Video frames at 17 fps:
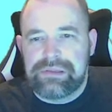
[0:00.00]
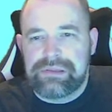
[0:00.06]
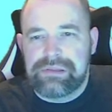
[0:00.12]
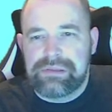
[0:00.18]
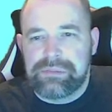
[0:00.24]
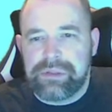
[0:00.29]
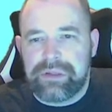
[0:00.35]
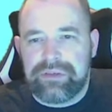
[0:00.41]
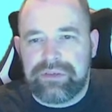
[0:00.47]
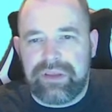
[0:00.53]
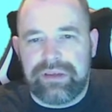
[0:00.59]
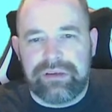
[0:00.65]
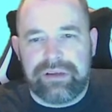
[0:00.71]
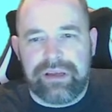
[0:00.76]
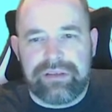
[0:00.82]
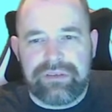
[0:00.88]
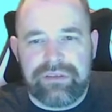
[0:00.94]
because then
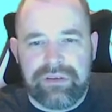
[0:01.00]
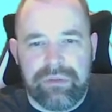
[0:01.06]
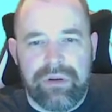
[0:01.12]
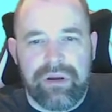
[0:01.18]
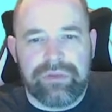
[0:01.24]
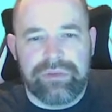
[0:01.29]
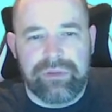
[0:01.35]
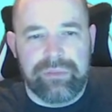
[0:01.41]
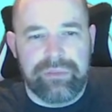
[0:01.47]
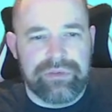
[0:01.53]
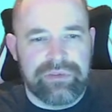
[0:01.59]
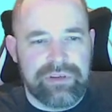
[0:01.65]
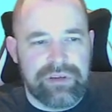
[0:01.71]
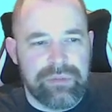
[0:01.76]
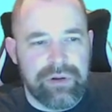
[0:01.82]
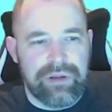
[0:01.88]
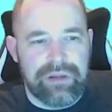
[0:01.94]
you'll get two odd numbers,
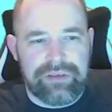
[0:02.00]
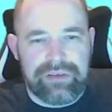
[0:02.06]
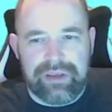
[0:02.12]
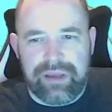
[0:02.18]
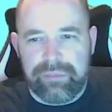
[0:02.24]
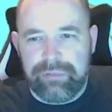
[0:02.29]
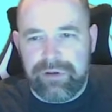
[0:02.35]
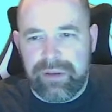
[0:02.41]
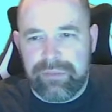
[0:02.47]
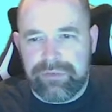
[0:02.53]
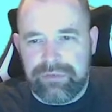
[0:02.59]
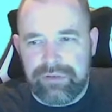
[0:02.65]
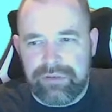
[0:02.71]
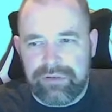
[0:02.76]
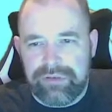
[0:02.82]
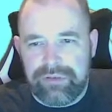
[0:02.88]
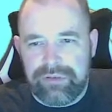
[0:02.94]
and you might like to get primes
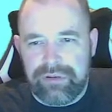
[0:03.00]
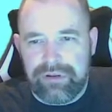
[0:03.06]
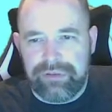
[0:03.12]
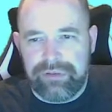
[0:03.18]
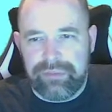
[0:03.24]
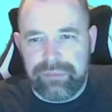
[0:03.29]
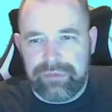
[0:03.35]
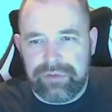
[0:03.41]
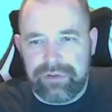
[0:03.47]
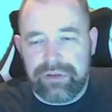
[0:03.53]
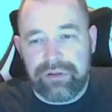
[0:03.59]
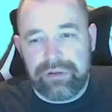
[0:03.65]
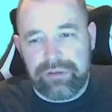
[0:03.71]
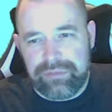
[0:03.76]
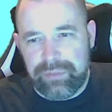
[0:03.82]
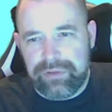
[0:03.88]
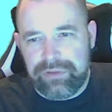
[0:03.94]
of odd numbers.
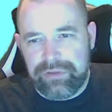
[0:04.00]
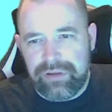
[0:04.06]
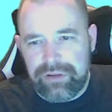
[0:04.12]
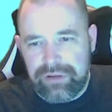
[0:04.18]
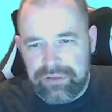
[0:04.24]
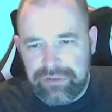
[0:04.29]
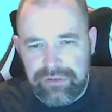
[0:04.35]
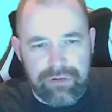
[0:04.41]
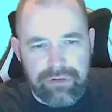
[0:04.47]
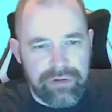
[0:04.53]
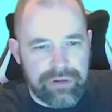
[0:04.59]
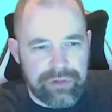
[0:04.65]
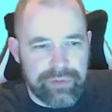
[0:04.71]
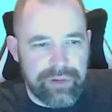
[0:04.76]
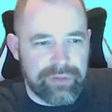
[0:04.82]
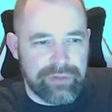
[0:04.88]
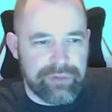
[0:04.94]
I suppose no, because they're all going
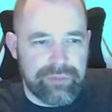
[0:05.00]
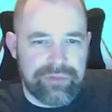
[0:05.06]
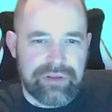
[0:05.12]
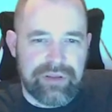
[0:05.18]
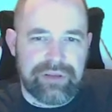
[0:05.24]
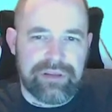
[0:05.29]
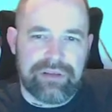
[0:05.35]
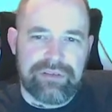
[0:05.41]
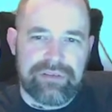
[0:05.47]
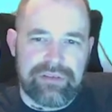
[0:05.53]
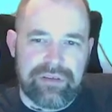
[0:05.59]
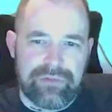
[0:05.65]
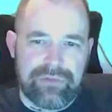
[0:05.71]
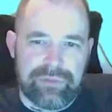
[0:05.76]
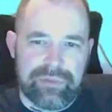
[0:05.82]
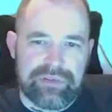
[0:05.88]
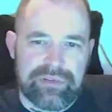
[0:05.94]
to be odd numbers, aren't they? Because you
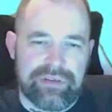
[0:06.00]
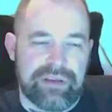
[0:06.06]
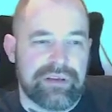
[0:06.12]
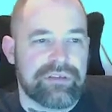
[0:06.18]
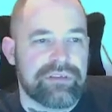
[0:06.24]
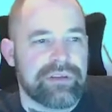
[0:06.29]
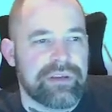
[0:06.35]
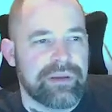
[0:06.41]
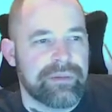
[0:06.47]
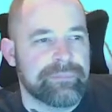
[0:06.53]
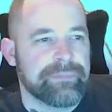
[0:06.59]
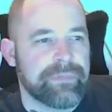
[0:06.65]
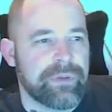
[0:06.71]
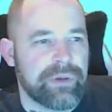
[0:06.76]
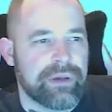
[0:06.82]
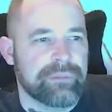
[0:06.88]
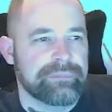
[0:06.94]
times them by 6. Yeah.
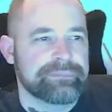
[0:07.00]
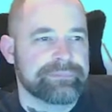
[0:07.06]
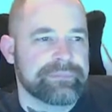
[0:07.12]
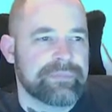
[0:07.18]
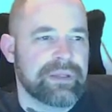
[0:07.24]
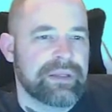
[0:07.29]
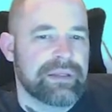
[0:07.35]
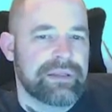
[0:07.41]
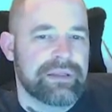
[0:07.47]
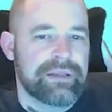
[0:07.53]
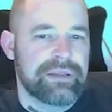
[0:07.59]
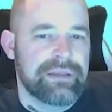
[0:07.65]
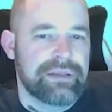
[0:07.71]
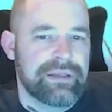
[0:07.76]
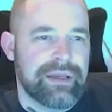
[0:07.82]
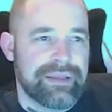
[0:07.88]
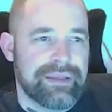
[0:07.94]
Okay.
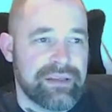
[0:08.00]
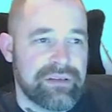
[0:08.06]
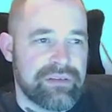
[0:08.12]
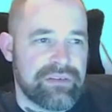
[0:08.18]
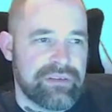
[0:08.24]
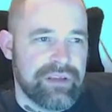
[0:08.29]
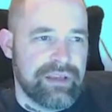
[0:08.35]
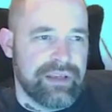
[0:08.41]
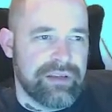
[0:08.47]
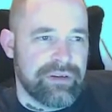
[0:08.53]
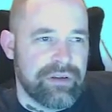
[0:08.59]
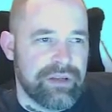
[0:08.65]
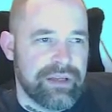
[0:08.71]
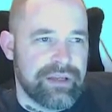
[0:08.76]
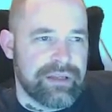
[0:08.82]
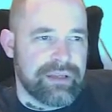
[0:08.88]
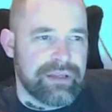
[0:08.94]
I think it's C. I don't
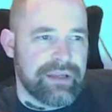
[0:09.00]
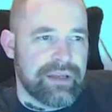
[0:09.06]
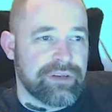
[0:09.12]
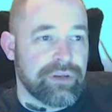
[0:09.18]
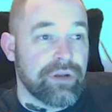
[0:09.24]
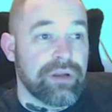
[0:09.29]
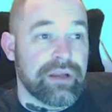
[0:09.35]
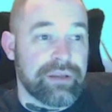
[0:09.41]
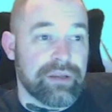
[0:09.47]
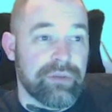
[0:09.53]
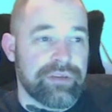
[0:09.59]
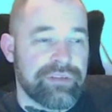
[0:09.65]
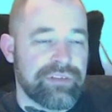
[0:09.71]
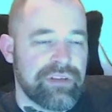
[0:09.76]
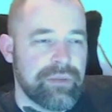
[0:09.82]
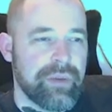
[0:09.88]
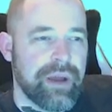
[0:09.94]
like the
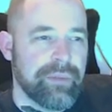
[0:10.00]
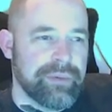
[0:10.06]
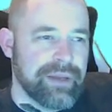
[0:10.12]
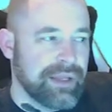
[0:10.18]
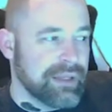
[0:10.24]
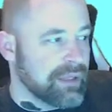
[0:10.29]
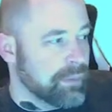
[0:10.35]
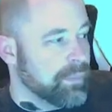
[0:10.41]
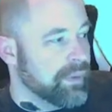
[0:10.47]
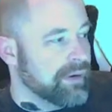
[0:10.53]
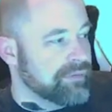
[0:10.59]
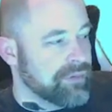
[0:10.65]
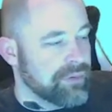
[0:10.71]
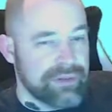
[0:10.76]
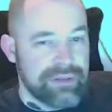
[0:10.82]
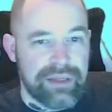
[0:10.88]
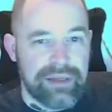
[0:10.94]
question. There might be an elegant way of
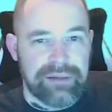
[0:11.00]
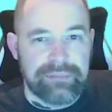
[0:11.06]
doing that.